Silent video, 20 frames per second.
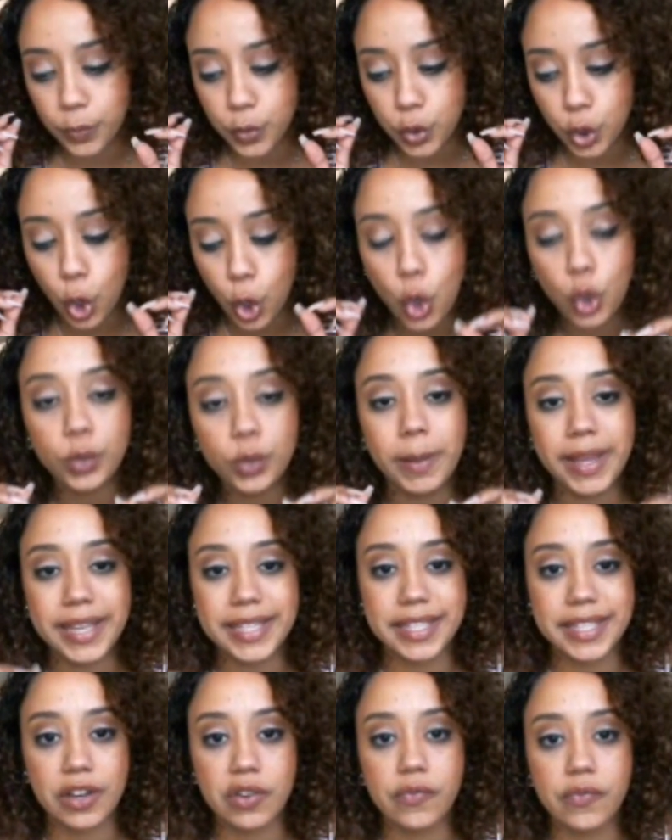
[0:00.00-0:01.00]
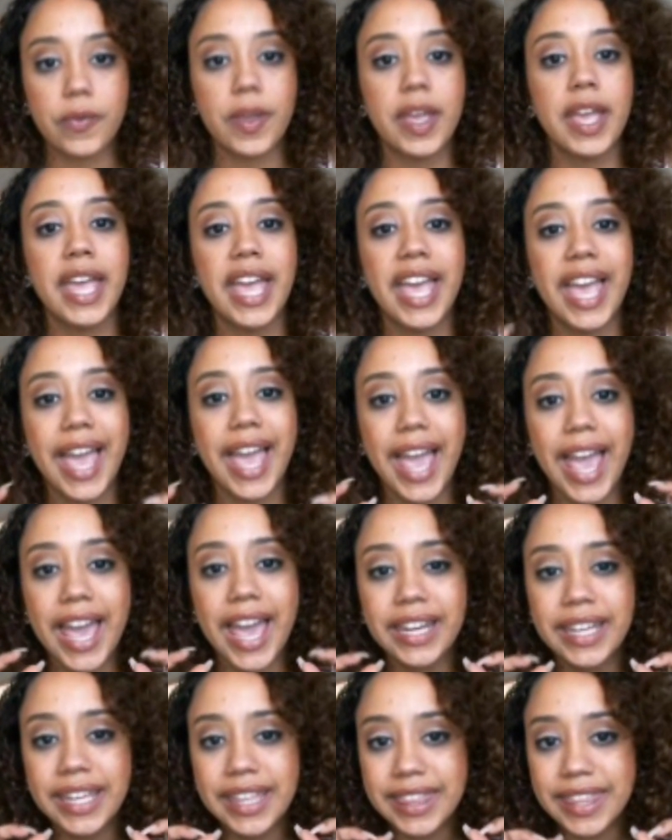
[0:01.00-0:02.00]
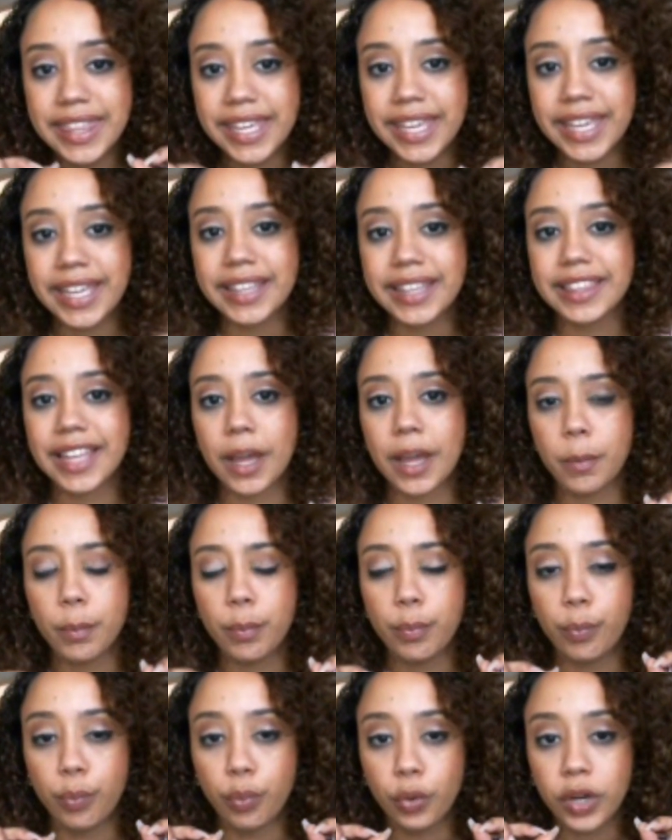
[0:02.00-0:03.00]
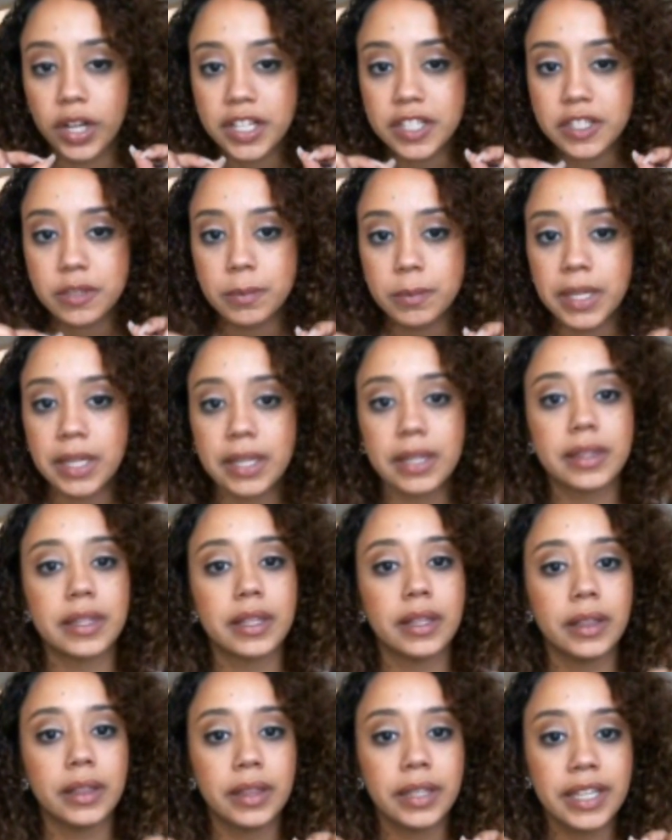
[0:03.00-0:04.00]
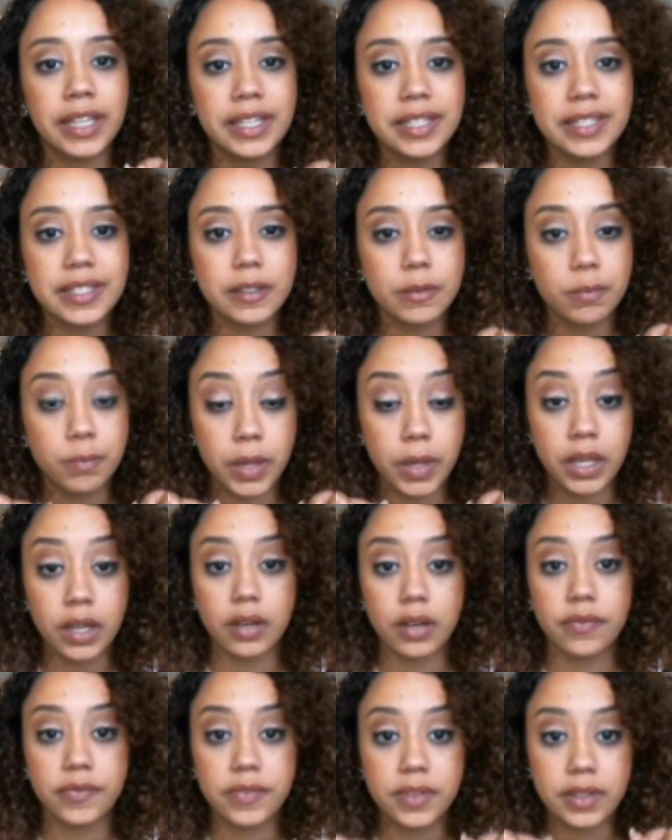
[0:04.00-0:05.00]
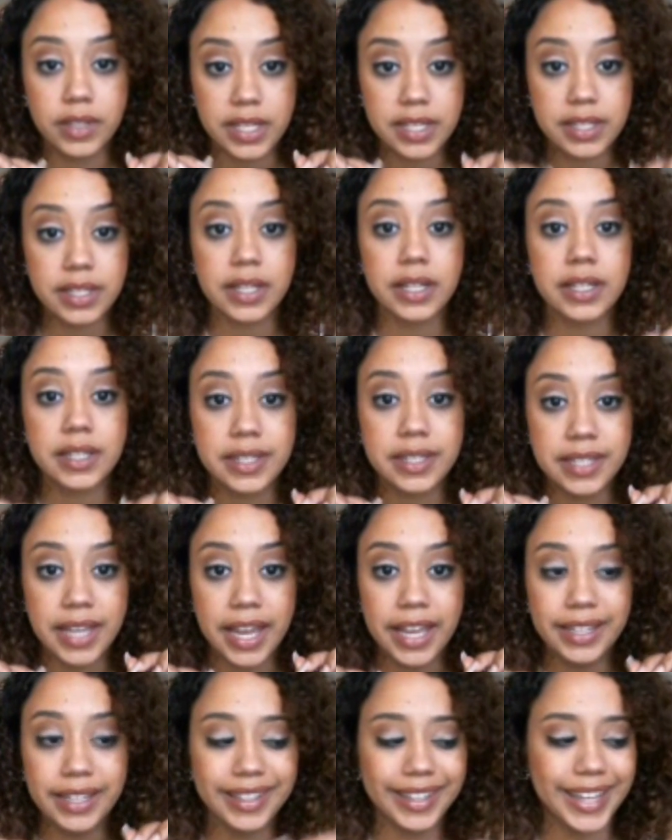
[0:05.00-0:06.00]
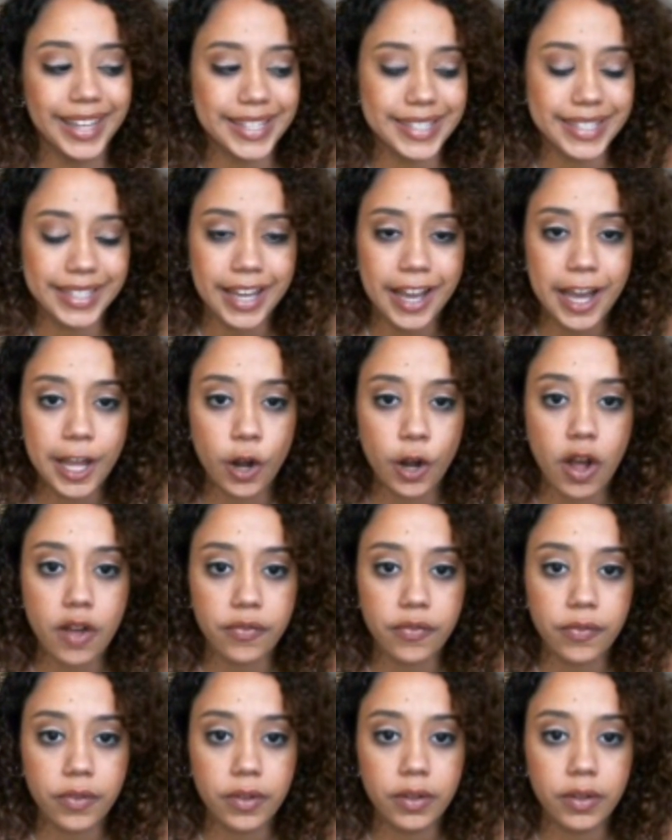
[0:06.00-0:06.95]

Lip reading: told myself, anything that brings me the least bit of discontent gets cut off.